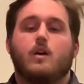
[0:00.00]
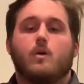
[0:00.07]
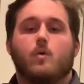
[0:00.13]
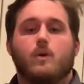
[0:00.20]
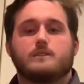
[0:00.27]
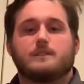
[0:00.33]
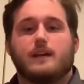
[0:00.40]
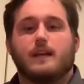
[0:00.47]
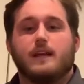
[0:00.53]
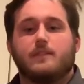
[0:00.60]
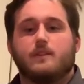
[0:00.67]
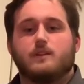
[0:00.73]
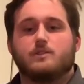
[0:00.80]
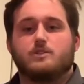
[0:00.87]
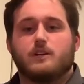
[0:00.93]
Once I get
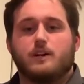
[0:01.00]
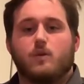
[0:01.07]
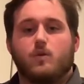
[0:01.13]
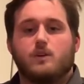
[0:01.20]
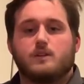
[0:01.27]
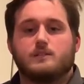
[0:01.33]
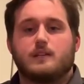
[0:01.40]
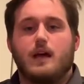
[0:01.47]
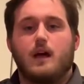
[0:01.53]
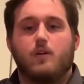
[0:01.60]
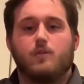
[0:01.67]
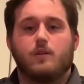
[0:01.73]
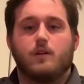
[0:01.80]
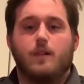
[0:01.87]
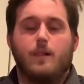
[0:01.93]
their drink orders down,
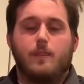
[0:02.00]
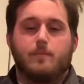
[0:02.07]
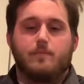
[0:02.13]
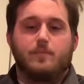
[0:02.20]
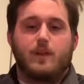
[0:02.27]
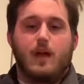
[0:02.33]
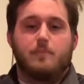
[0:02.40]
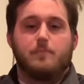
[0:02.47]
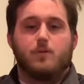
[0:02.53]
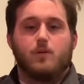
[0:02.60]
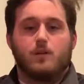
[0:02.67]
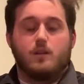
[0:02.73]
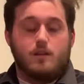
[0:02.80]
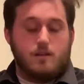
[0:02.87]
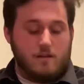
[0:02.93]
I
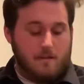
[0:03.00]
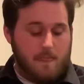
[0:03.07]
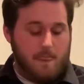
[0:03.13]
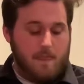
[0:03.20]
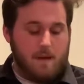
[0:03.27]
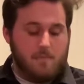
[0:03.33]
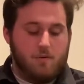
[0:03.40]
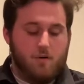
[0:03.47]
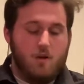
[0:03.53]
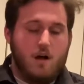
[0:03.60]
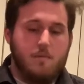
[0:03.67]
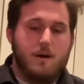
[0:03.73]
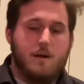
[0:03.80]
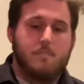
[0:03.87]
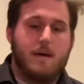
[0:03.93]
pull out
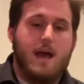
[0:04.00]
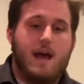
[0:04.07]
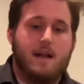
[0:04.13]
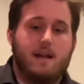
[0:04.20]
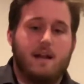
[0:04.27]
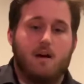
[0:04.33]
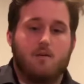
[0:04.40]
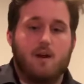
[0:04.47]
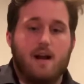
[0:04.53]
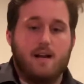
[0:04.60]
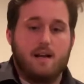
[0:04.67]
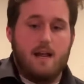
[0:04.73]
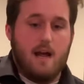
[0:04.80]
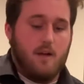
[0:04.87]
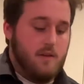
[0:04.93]
my pad and I write
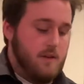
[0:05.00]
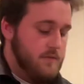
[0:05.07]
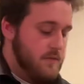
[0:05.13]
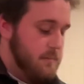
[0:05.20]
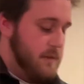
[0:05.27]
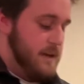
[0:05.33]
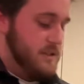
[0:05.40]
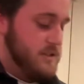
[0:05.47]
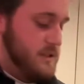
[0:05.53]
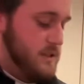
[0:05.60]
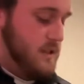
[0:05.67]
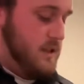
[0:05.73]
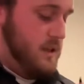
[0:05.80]
down the information.